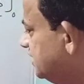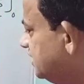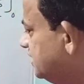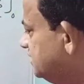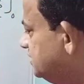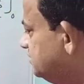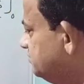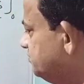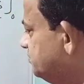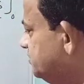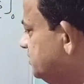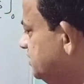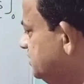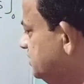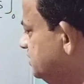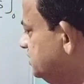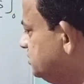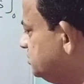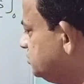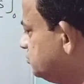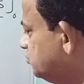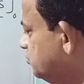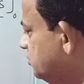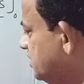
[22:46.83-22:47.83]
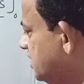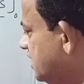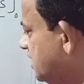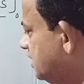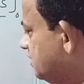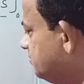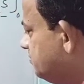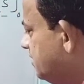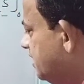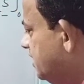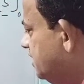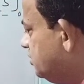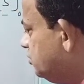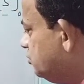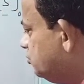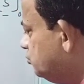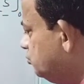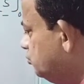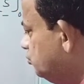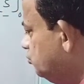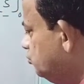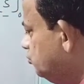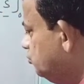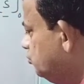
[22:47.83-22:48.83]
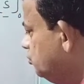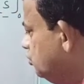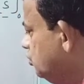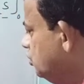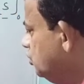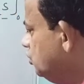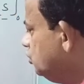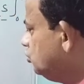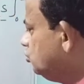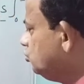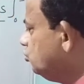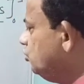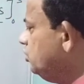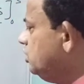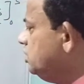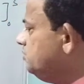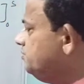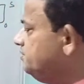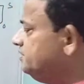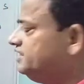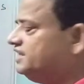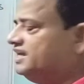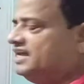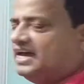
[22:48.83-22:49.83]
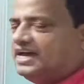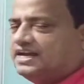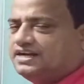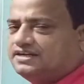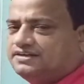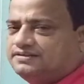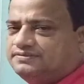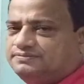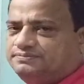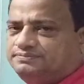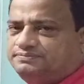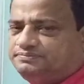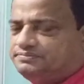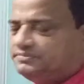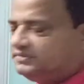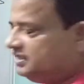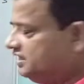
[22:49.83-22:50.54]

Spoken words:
that is v square by 2. 2 will be there.